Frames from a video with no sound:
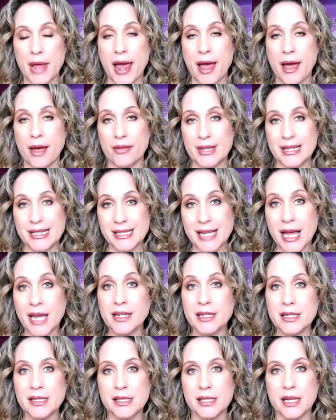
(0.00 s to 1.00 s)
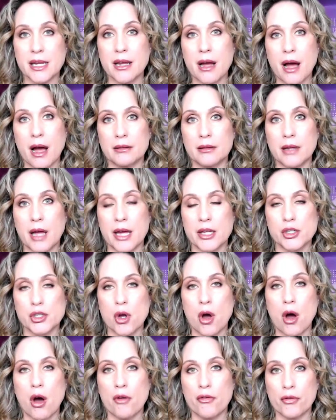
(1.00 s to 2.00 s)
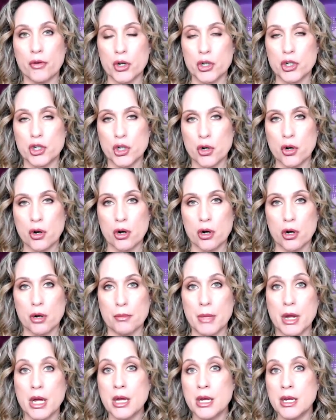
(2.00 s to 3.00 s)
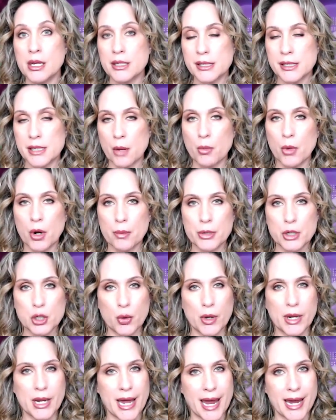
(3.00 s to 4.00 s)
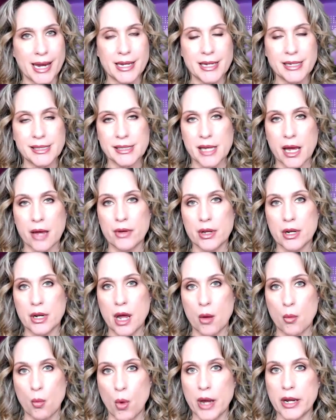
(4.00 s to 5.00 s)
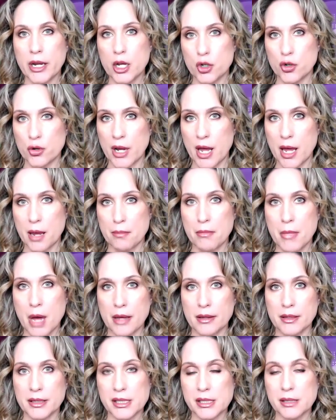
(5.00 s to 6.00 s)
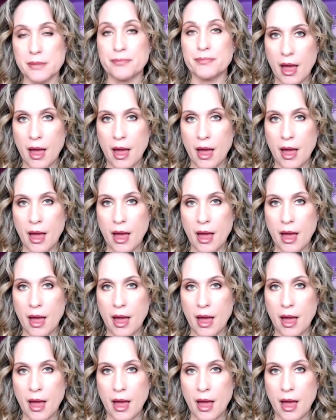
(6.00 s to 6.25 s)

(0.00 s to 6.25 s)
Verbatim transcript: and the sentencing guidelines call for a term somewhere between 87 and 108 months.